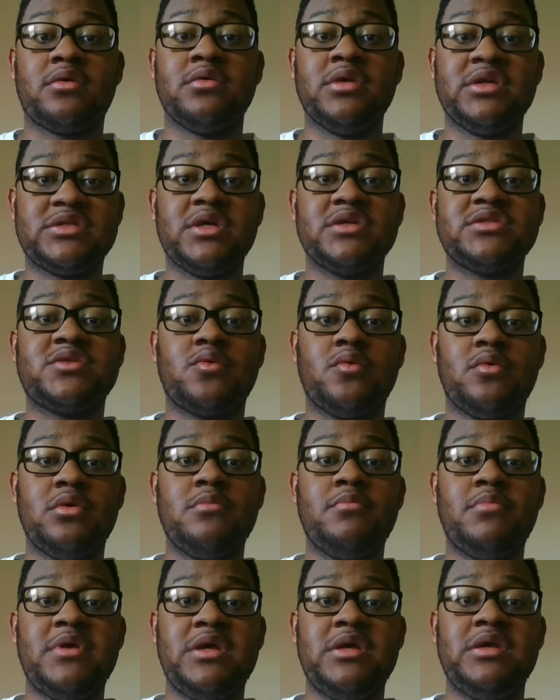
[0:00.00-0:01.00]
this is also going
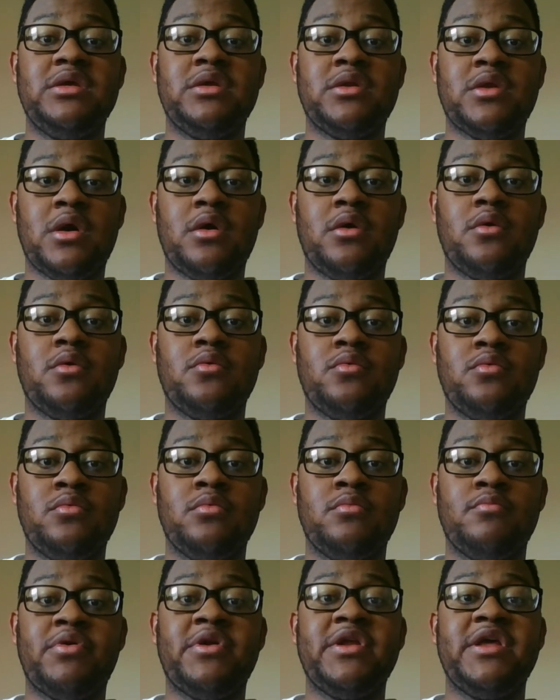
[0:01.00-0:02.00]
to be you know
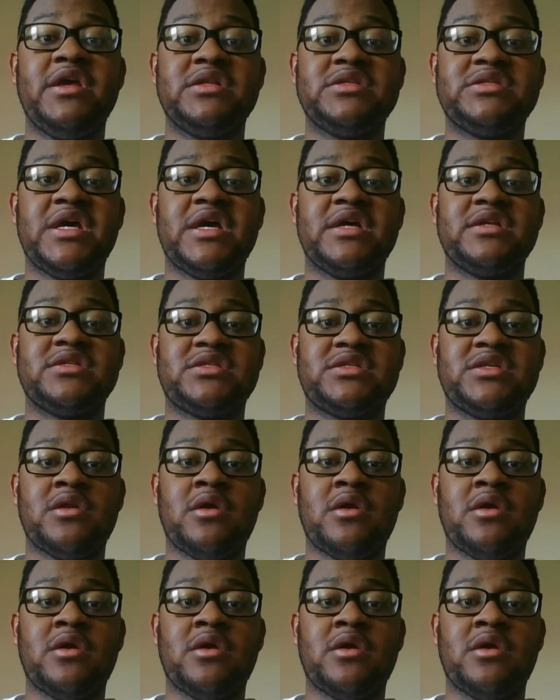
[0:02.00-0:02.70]
pretty intense.